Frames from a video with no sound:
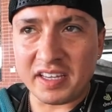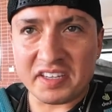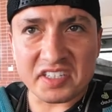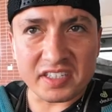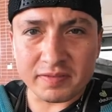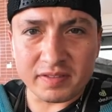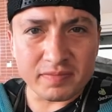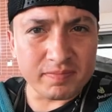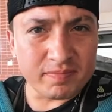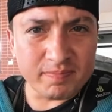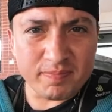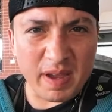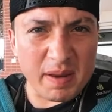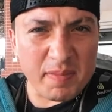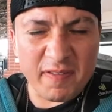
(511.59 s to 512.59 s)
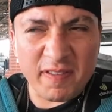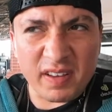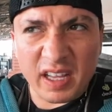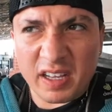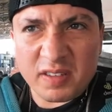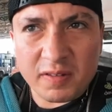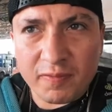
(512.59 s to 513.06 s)
just made me fill
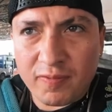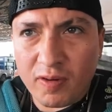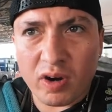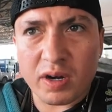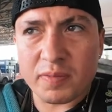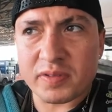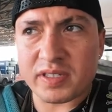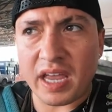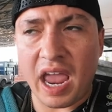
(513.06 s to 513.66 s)
out some forms,